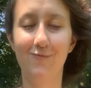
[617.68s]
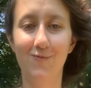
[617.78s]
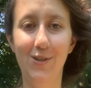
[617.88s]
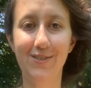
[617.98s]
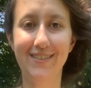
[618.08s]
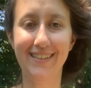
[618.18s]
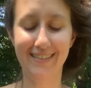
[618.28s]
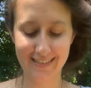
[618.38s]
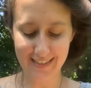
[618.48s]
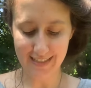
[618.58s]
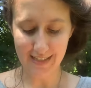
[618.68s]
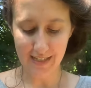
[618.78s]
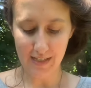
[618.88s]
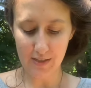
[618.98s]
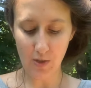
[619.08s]
Feels good.
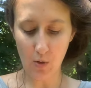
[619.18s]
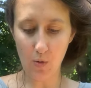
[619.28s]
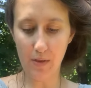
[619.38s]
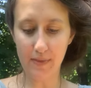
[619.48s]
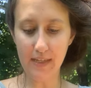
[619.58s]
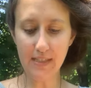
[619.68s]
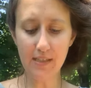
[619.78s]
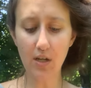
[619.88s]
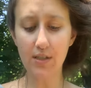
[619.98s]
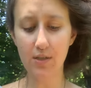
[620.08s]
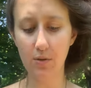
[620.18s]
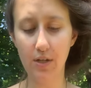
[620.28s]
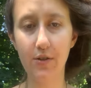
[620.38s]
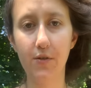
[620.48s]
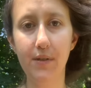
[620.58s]
So this is also
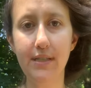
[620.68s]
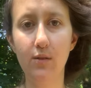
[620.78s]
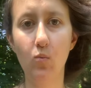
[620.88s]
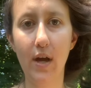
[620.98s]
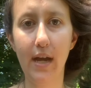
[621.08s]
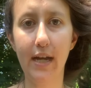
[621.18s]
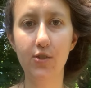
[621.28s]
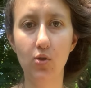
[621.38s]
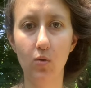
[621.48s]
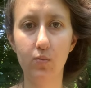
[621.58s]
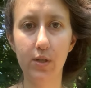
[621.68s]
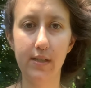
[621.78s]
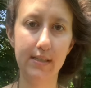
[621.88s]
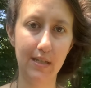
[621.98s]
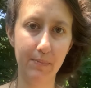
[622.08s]
another reason why I don't
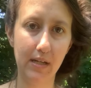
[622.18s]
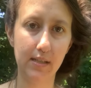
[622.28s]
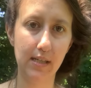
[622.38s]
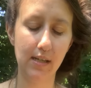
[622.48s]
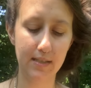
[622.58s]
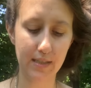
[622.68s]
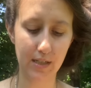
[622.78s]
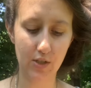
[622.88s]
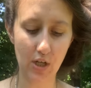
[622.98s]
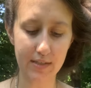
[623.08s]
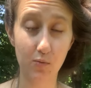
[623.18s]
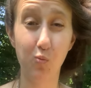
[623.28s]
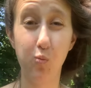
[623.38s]
really typically suggest